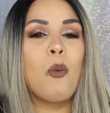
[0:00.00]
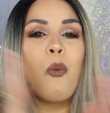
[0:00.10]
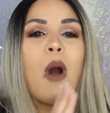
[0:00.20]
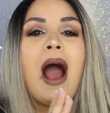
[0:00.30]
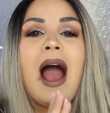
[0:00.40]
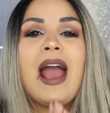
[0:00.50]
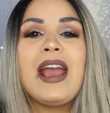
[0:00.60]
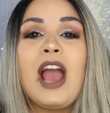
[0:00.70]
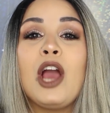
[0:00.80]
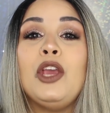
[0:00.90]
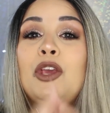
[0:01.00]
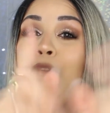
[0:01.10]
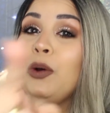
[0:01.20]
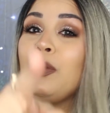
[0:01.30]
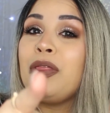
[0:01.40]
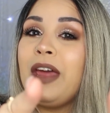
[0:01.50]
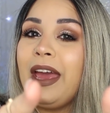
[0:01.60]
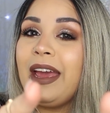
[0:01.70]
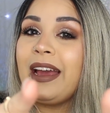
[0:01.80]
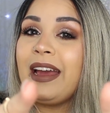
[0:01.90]
why you
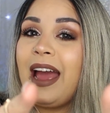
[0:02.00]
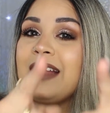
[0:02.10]
think